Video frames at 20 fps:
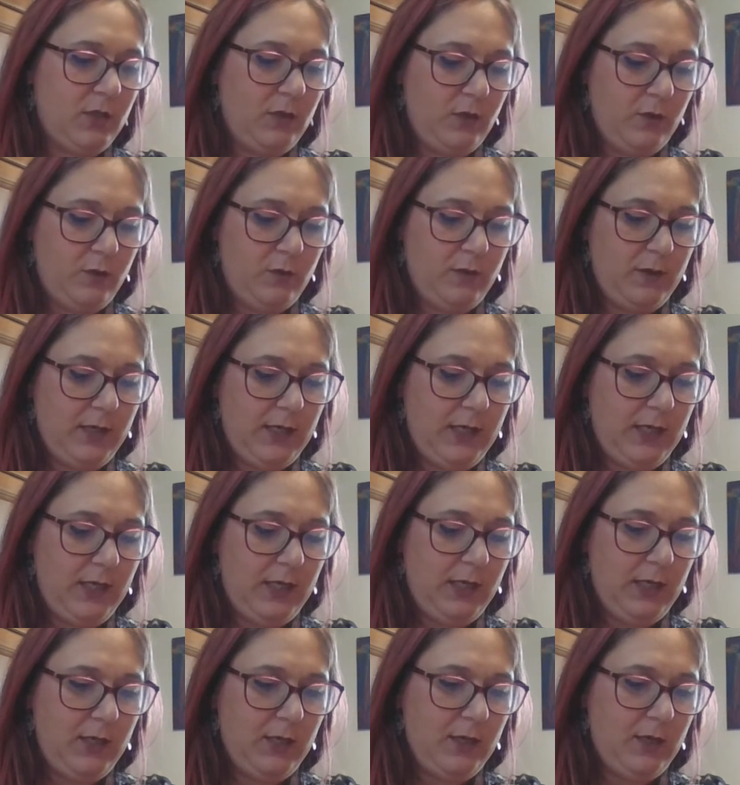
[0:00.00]

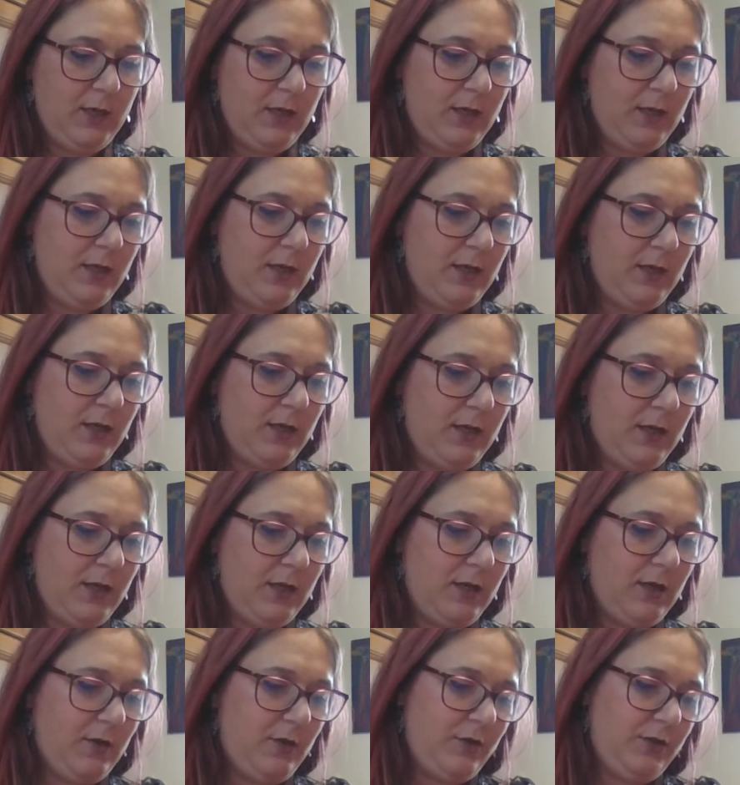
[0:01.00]
Tony
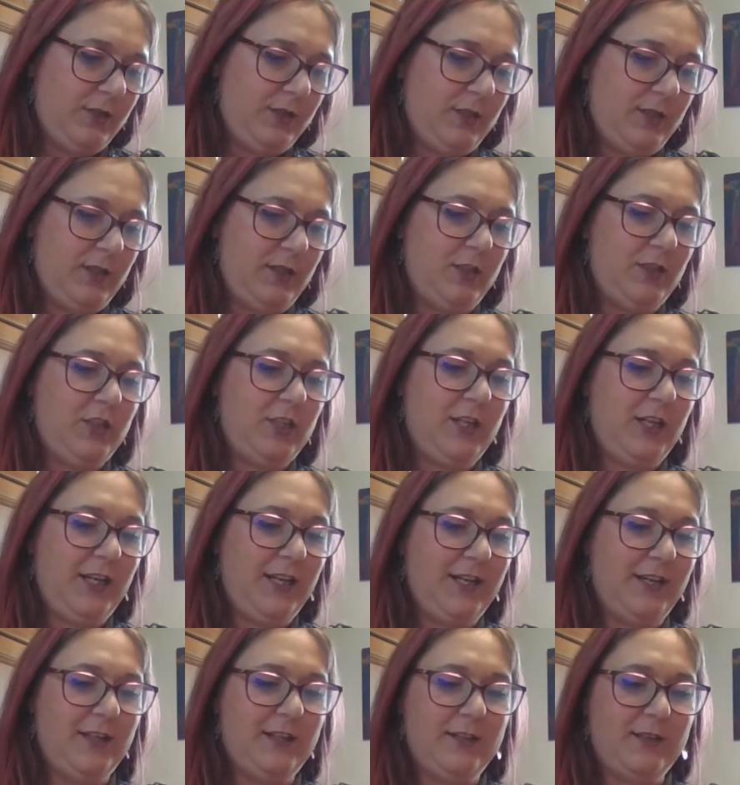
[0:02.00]
Huddleston.
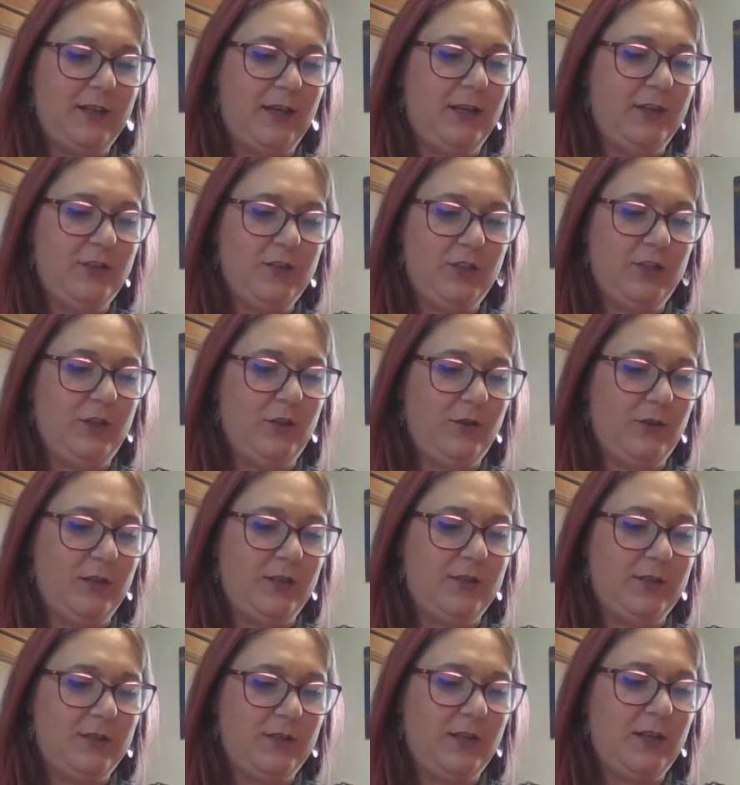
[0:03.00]
She is, I should know
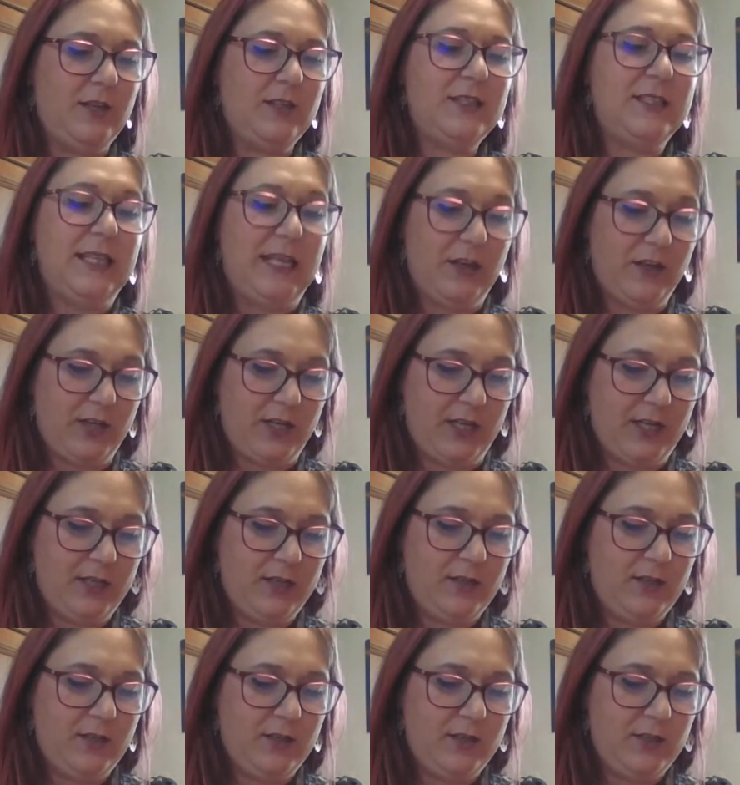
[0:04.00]
this, Sarah
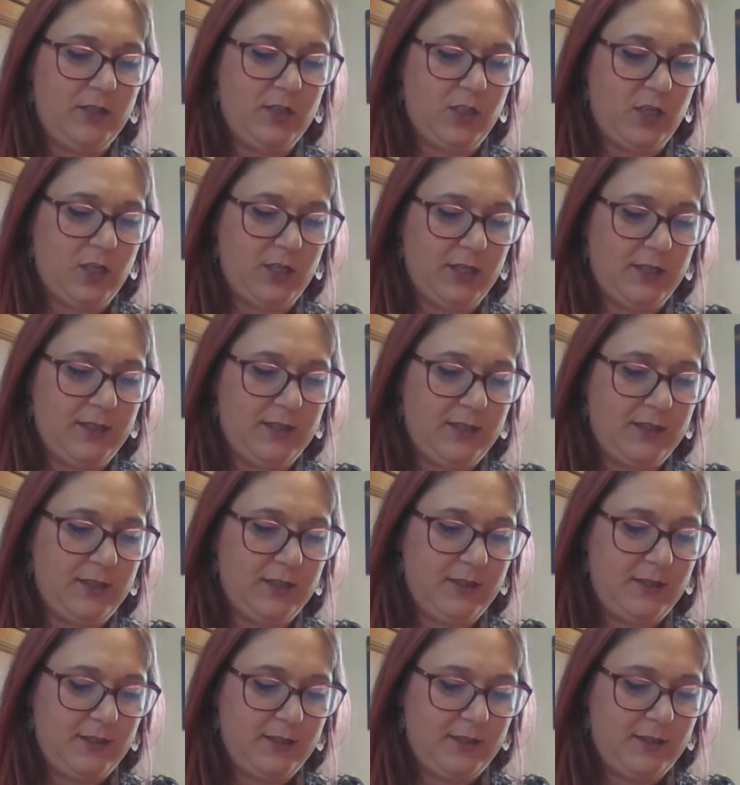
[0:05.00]
Dawes.